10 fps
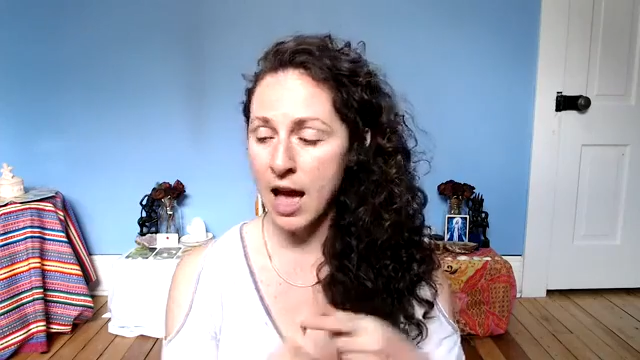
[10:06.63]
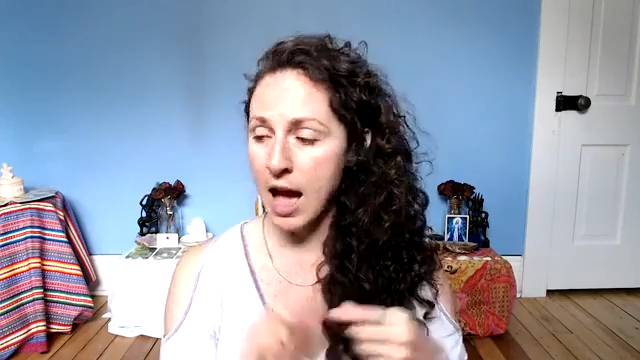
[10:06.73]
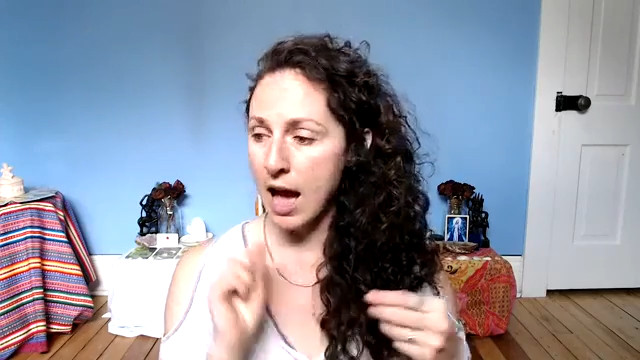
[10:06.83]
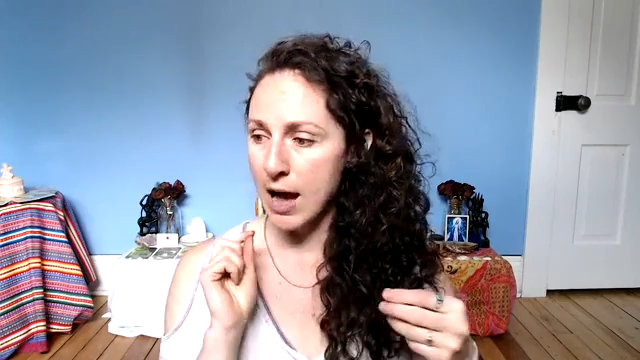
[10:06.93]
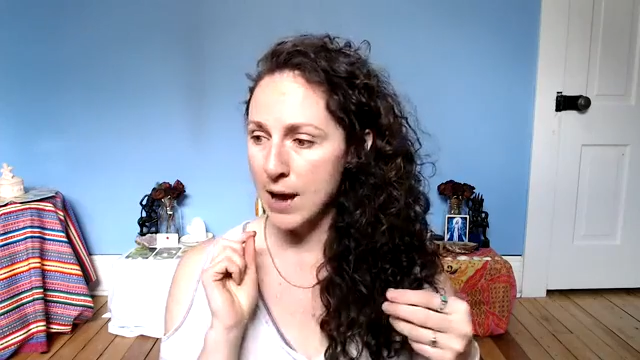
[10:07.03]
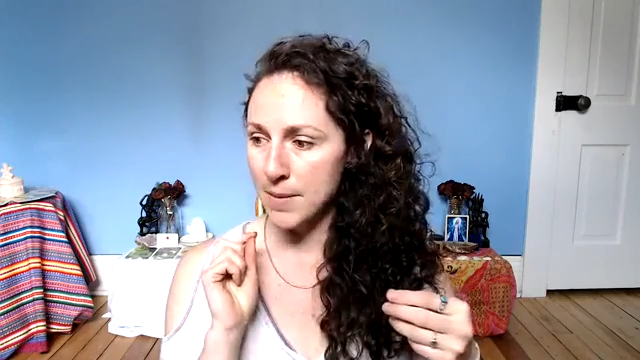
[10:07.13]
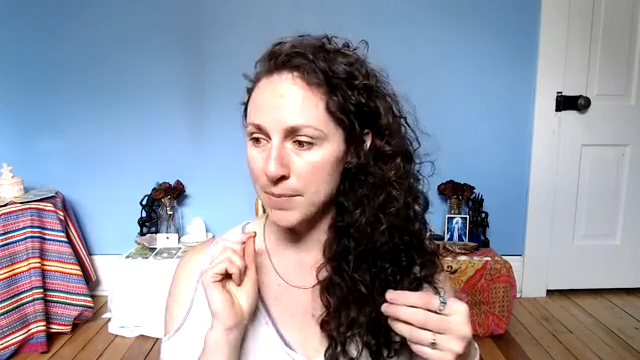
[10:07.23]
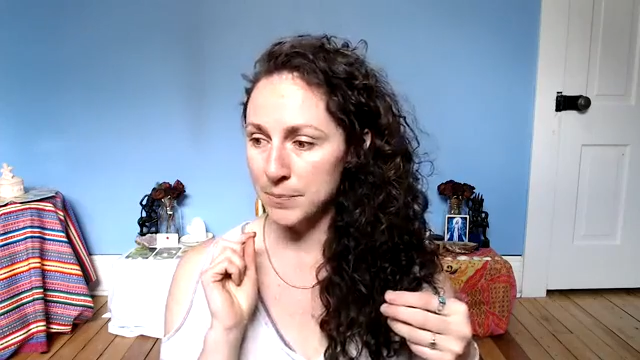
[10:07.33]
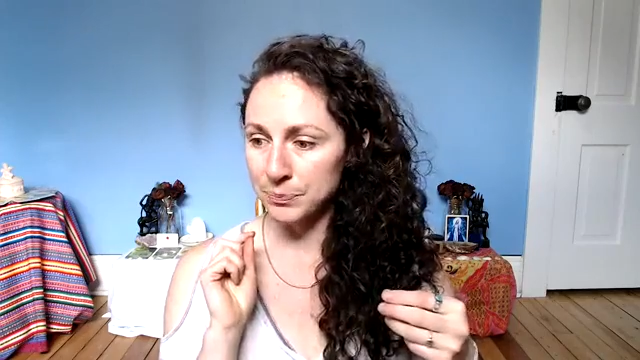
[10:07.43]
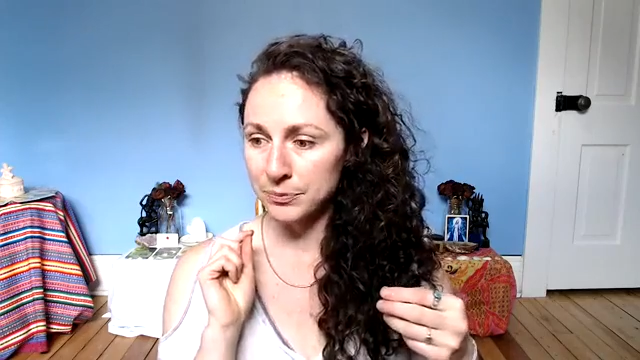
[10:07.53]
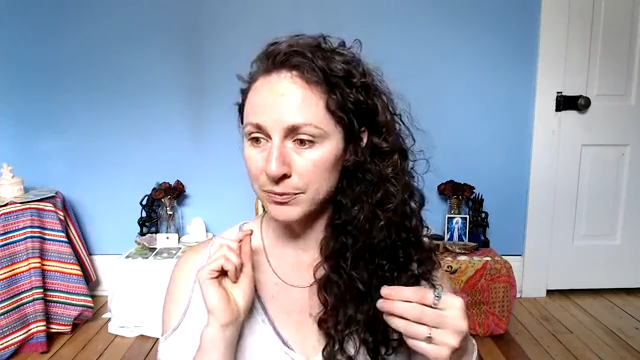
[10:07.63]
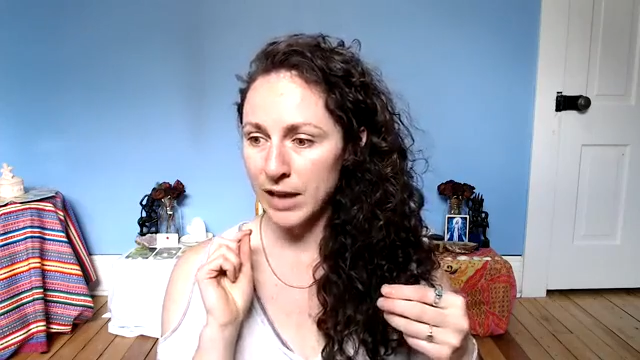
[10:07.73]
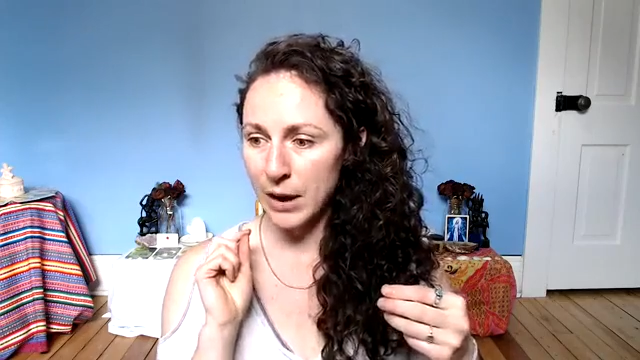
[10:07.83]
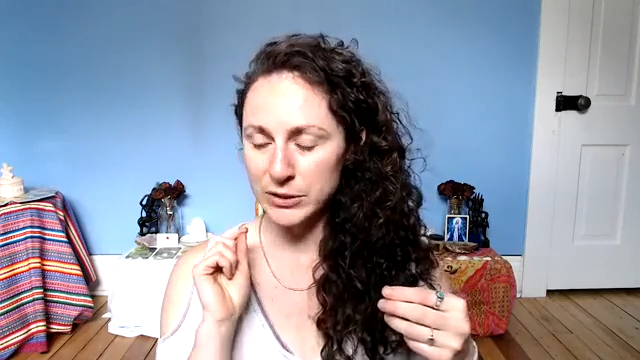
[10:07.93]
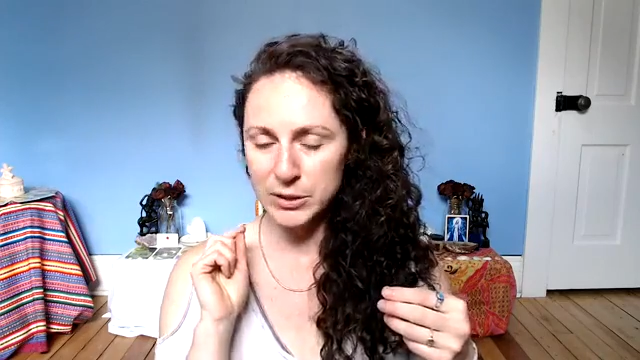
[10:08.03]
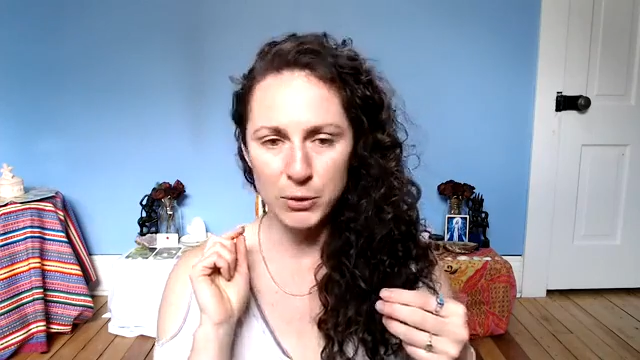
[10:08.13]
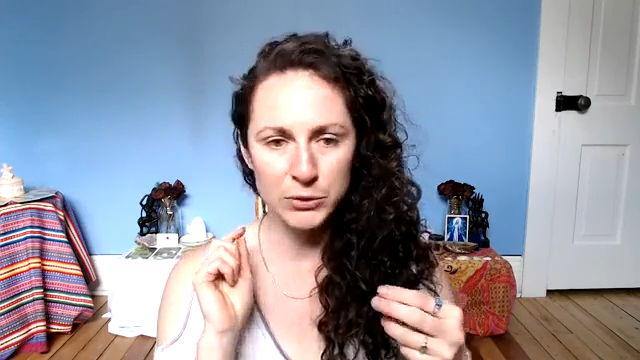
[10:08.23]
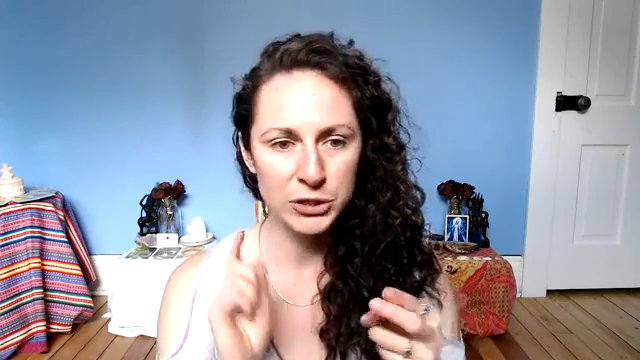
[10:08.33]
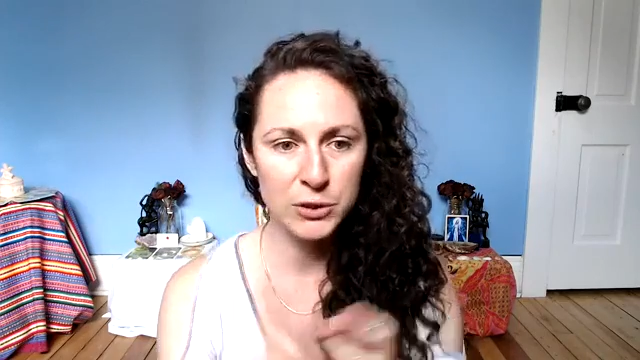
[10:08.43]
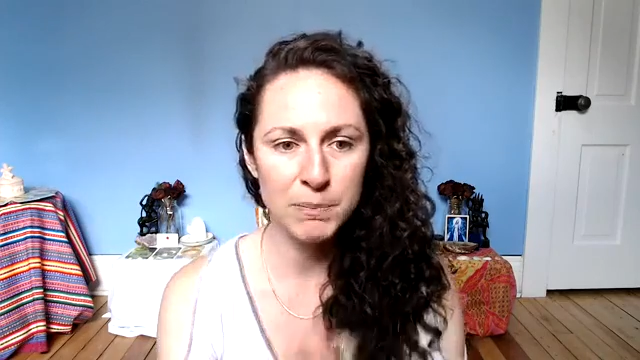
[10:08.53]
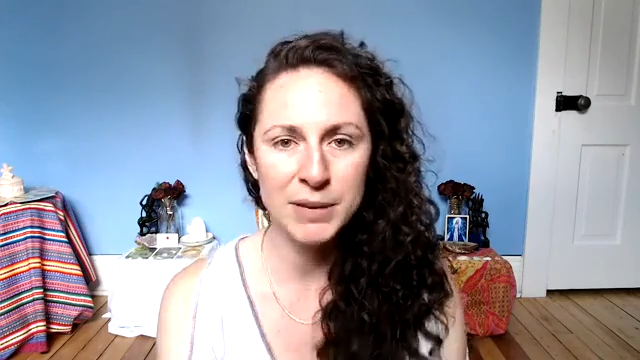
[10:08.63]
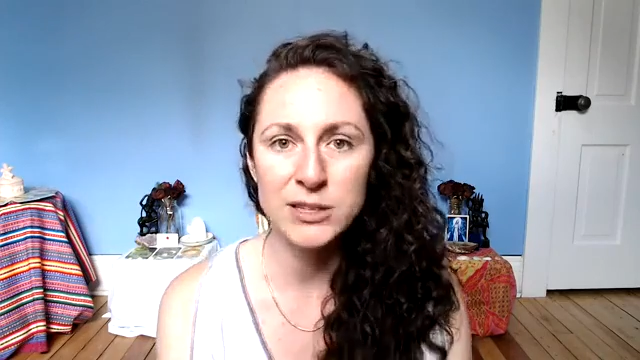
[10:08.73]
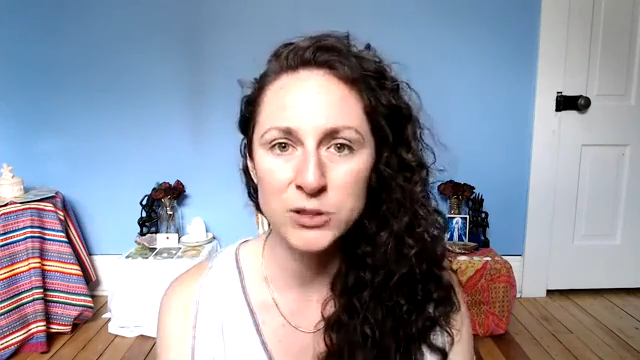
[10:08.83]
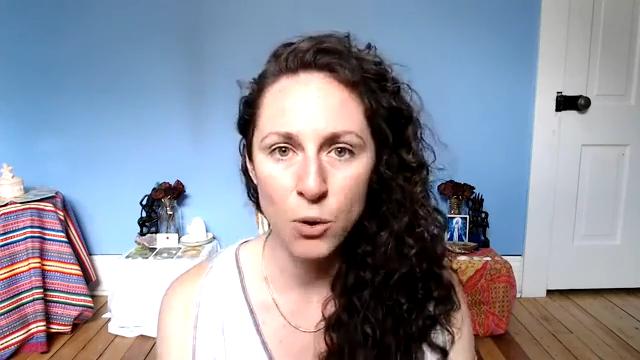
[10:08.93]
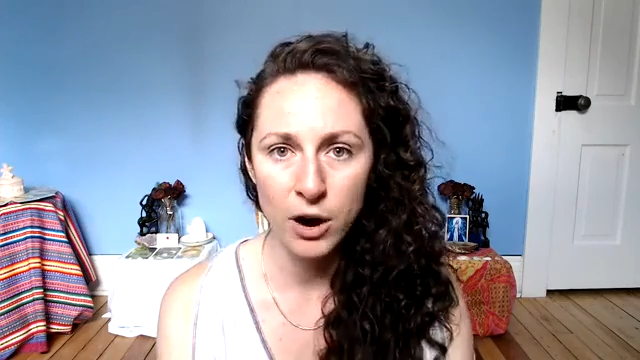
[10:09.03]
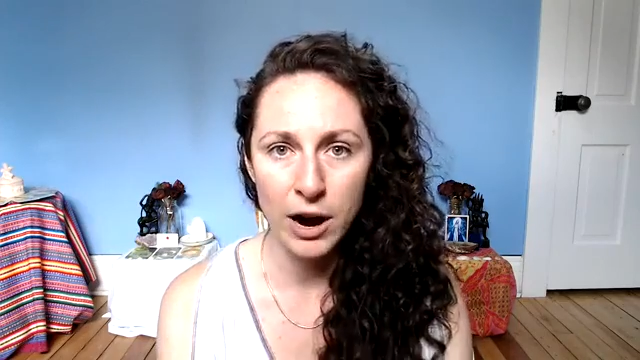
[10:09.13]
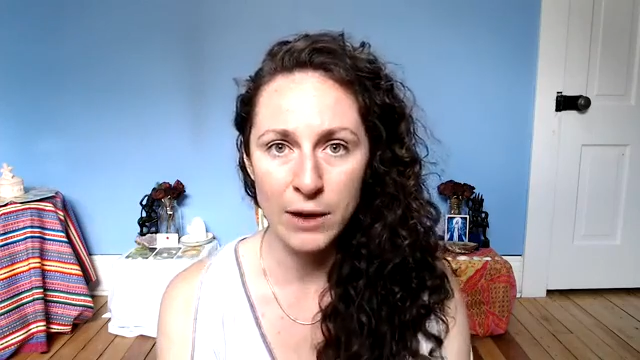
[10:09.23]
I was supposed to do the Peace Corps.